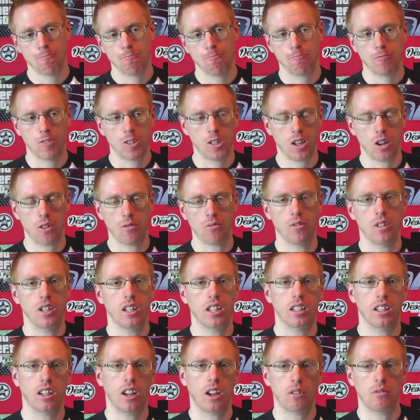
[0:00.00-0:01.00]
You don't
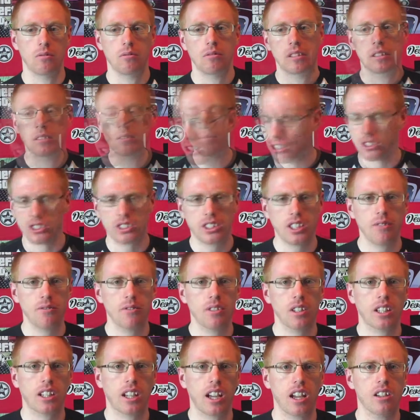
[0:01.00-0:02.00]
really know. And on several
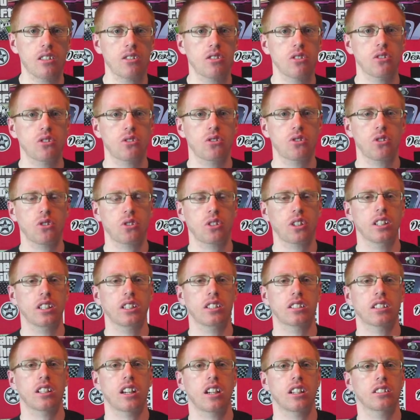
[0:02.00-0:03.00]
occasions, Chucky
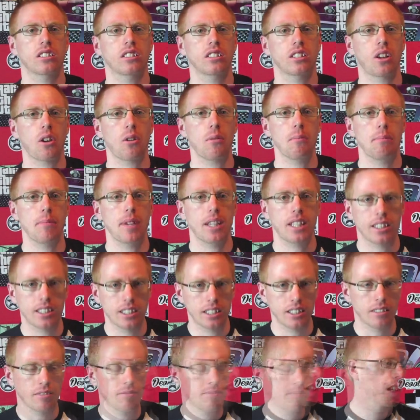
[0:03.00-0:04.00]
decides to go missing.
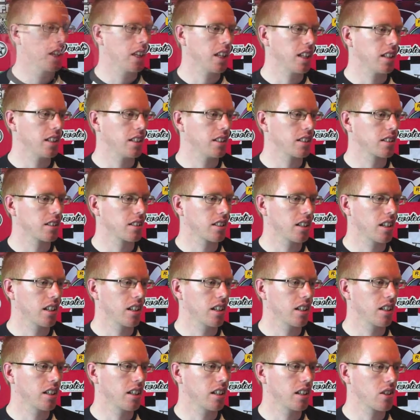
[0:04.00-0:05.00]
He's
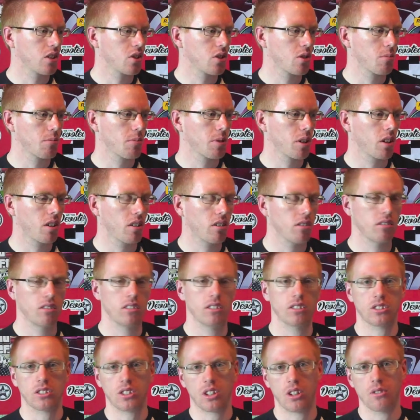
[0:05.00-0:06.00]
uh, he should be on the
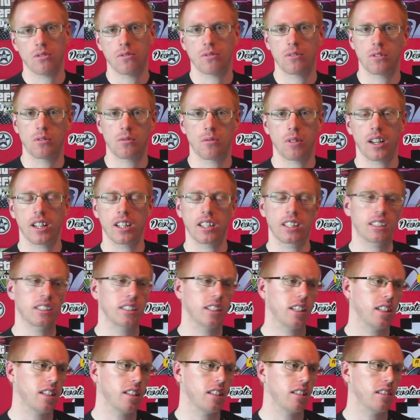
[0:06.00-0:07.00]
sofa when he's
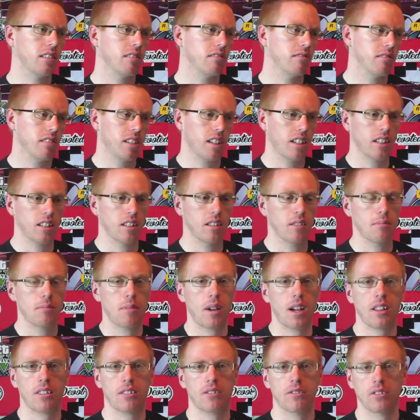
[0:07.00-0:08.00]
in in the
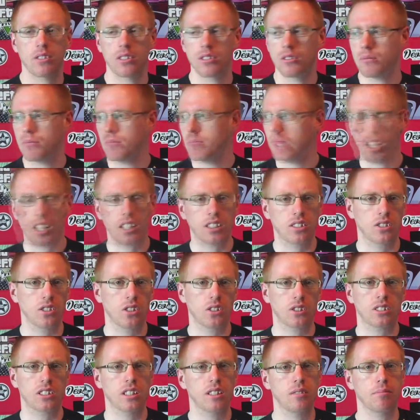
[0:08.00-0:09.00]
bathroom. He's
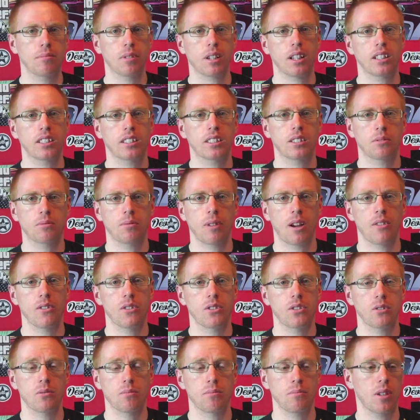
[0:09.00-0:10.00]
not in places where he
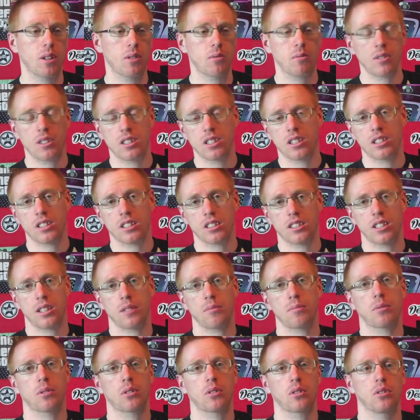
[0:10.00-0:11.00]
should be, which is a
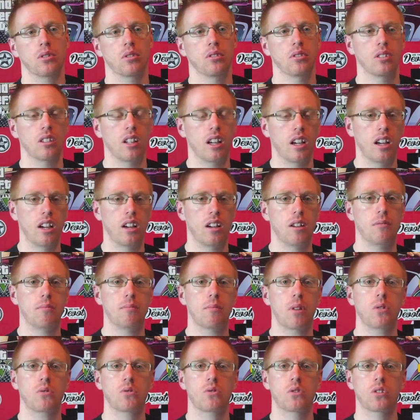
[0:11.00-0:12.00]
typical uh,
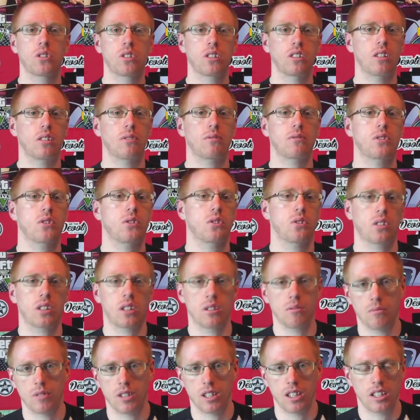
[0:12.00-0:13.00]
motion of Chucky,
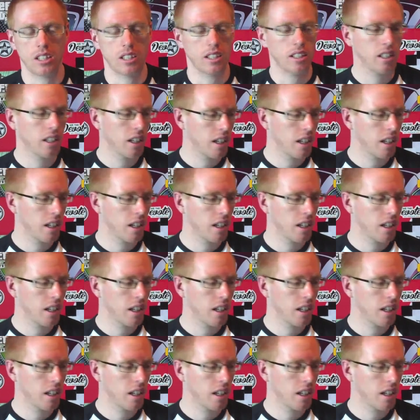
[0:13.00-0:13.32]
really.